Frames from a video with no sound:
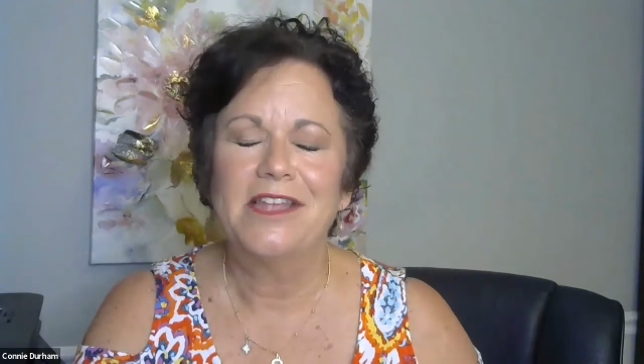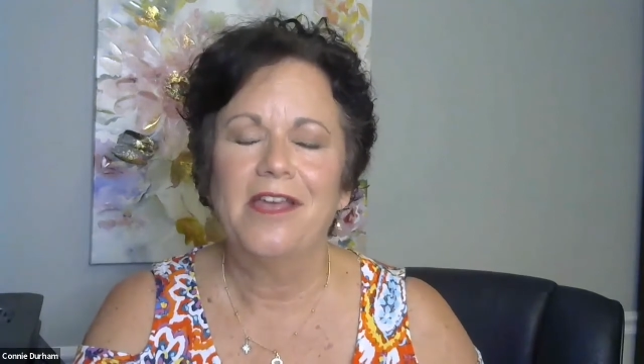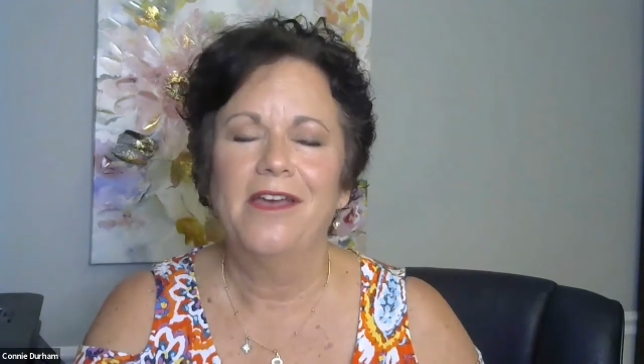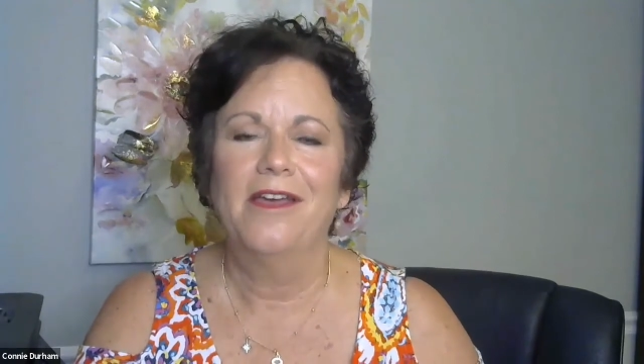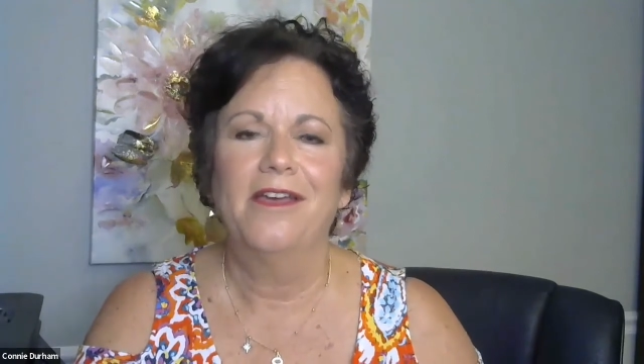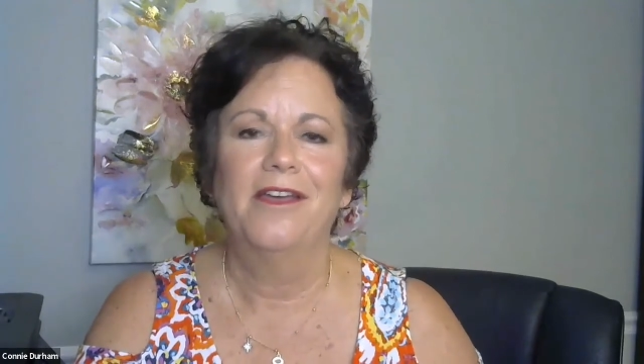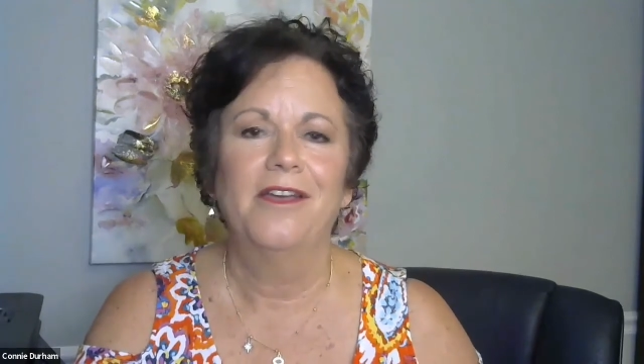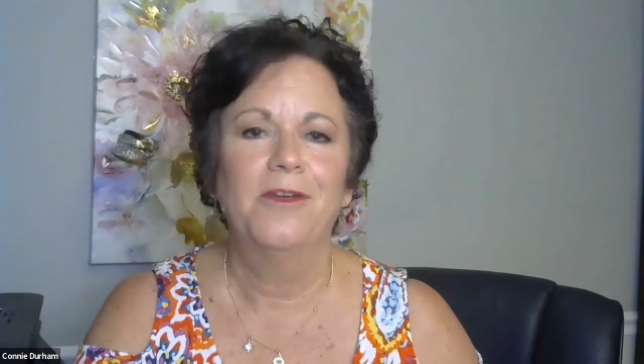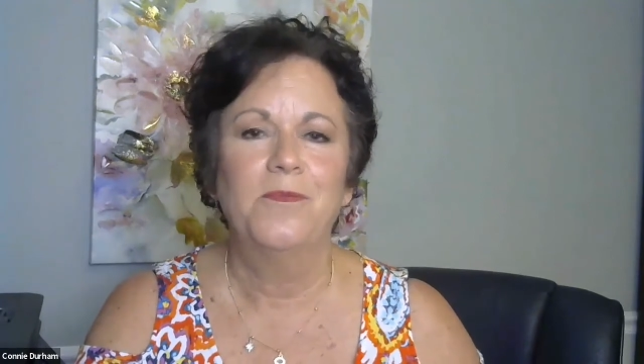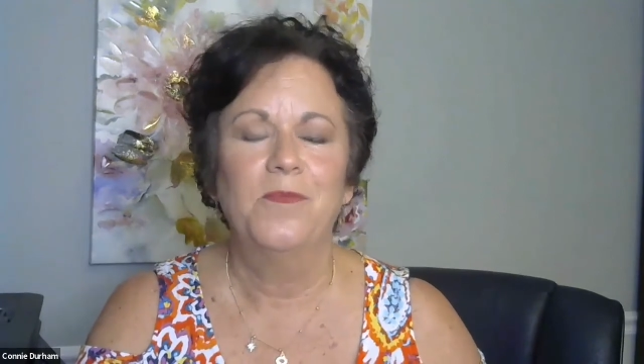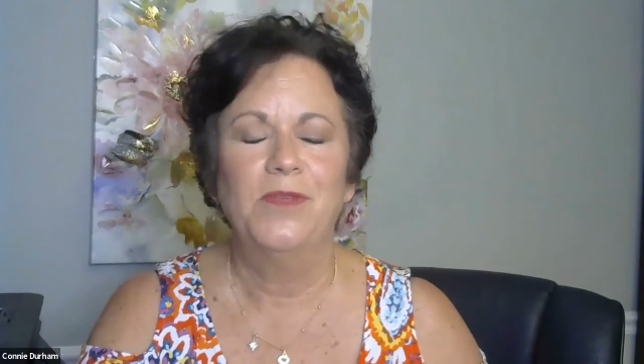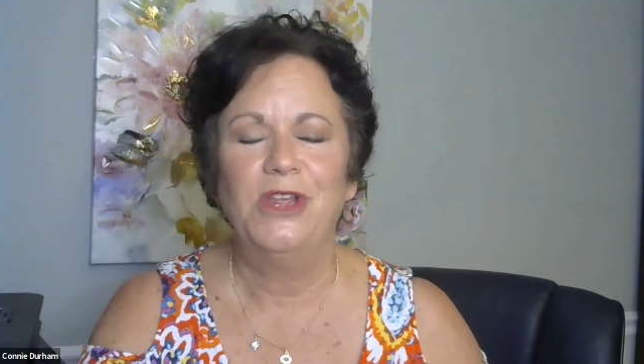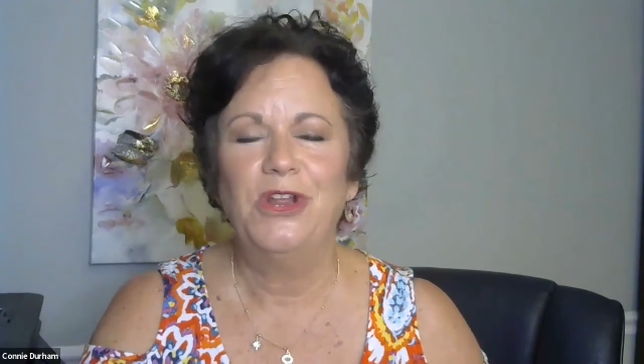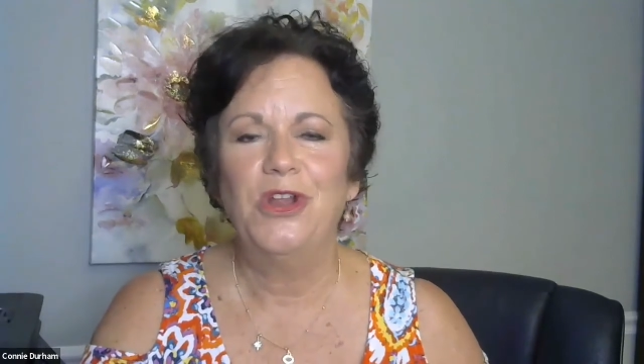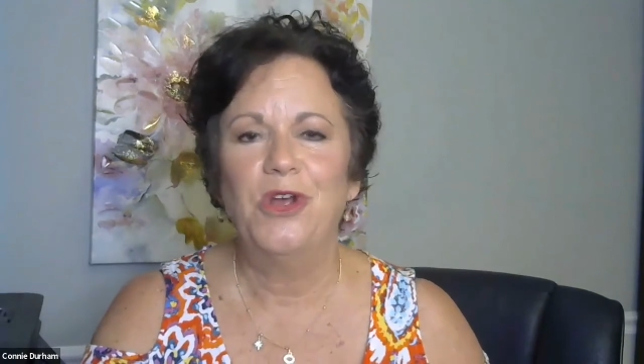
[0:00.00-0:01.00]
um,
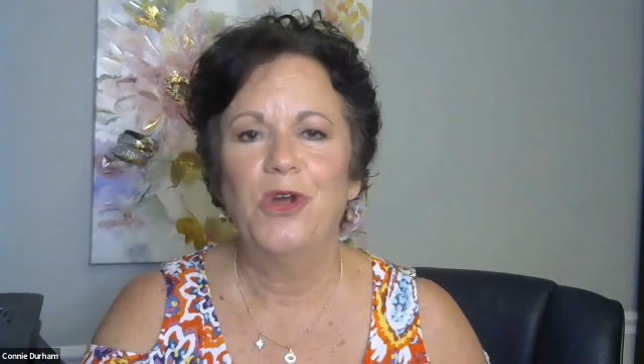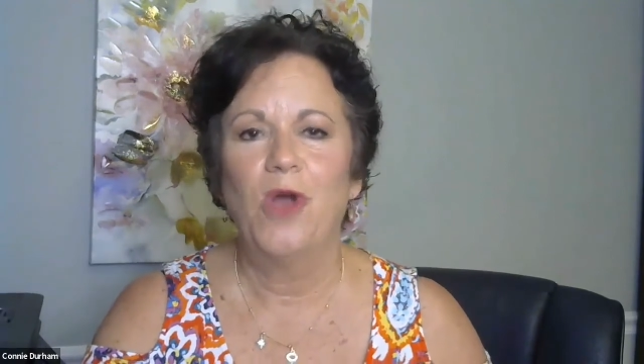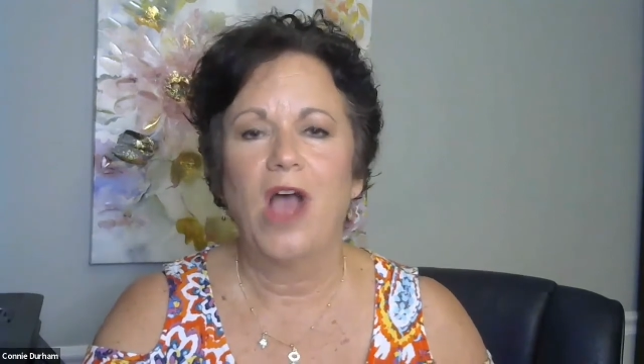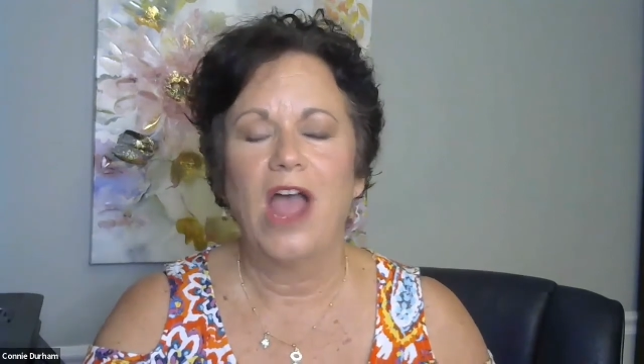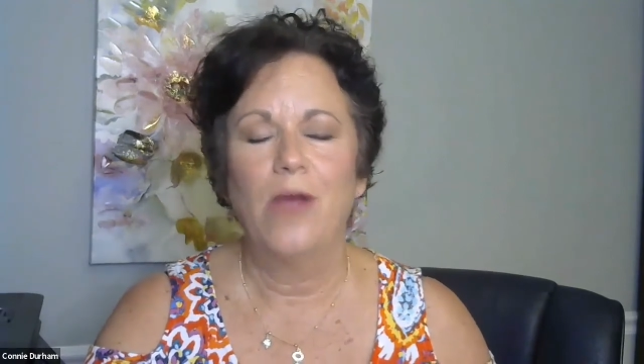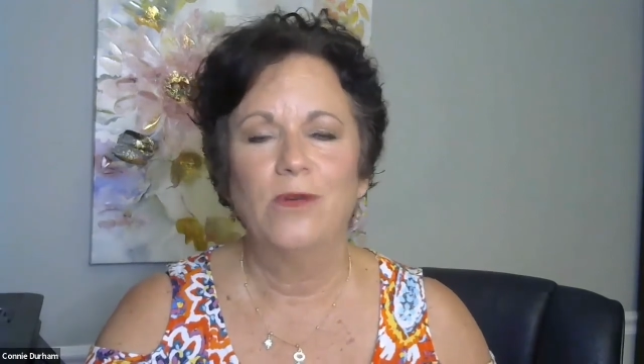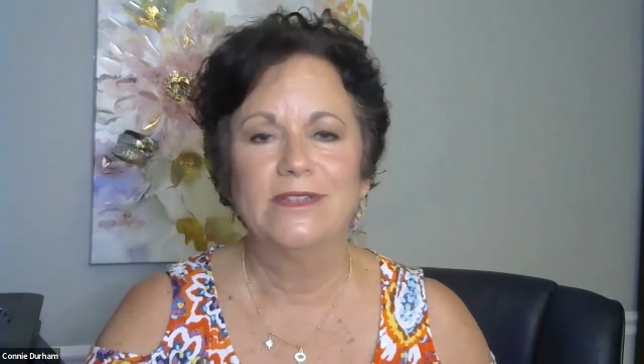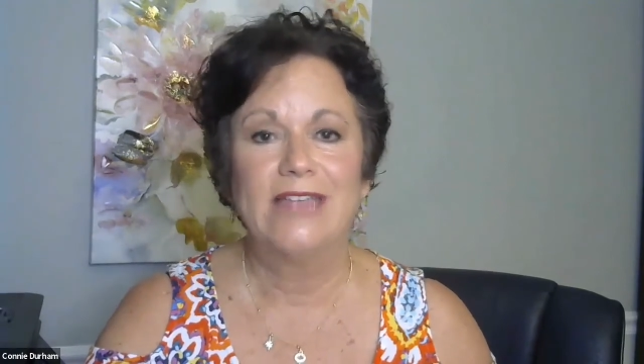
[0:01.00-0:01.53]
you know, I was